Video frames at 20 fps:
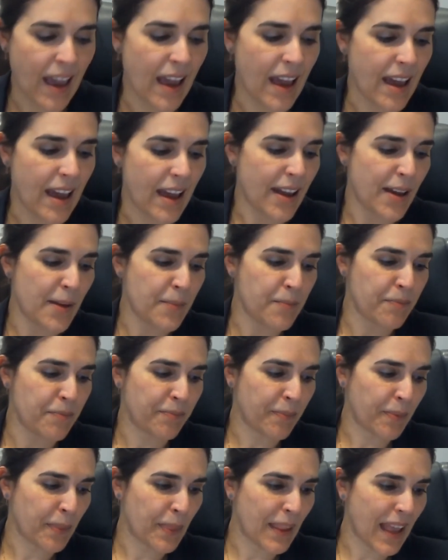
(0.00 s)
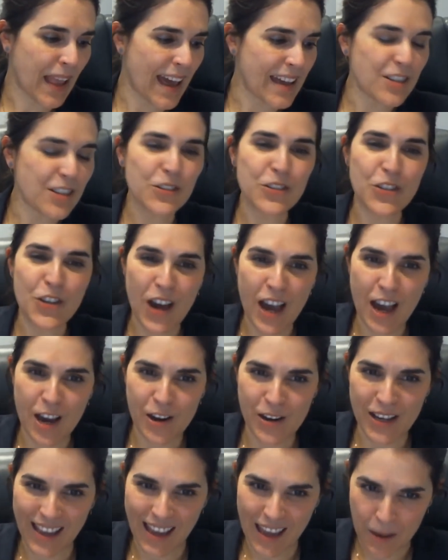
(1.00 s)
I don't know
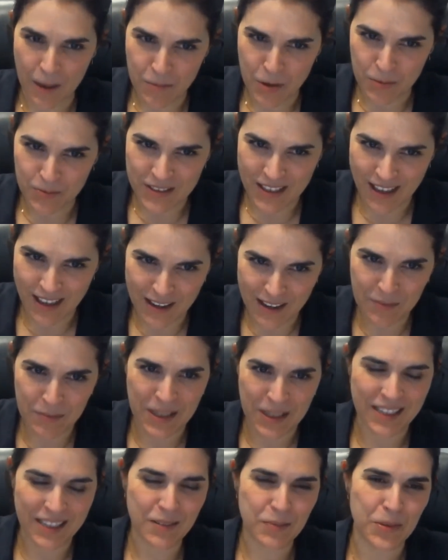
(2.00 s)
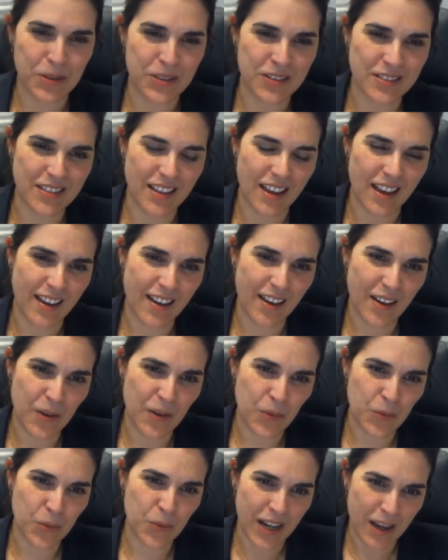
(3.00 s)
how I am on timing, but
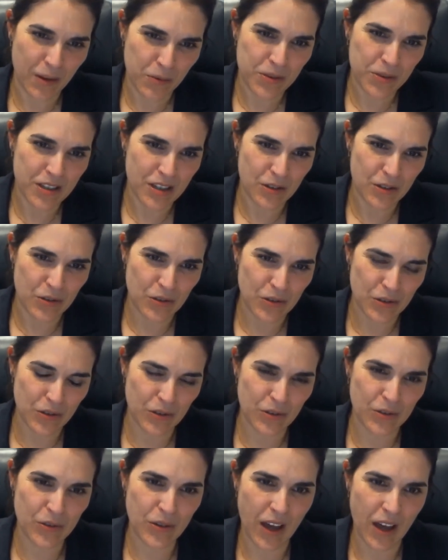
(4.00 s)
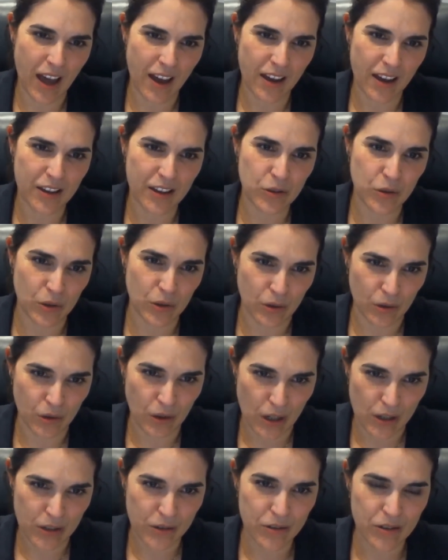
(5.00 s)
what I wanted to do to
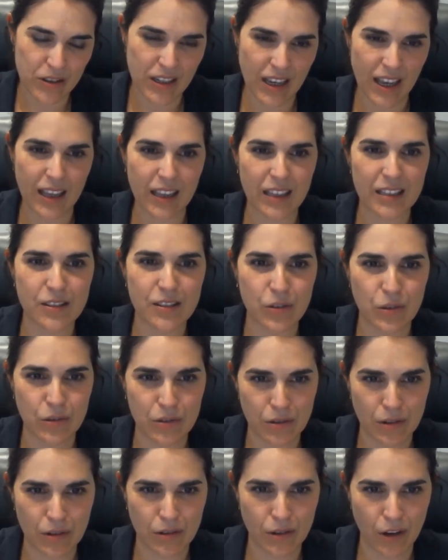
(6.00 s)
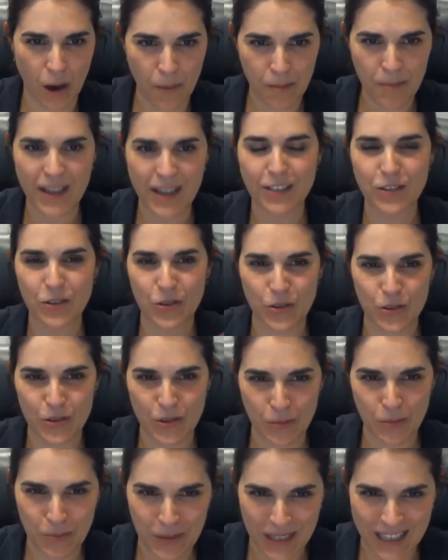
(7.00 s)
conclude is to come back to
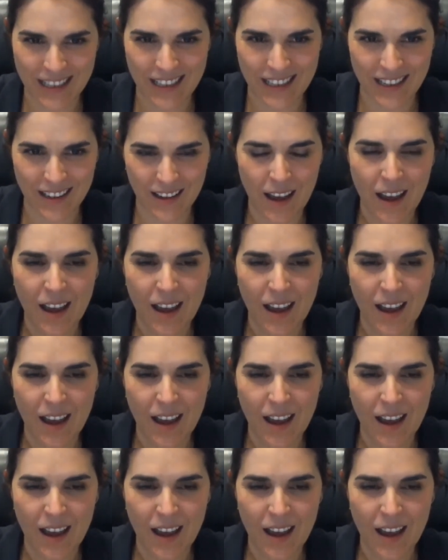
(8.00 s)
the beginning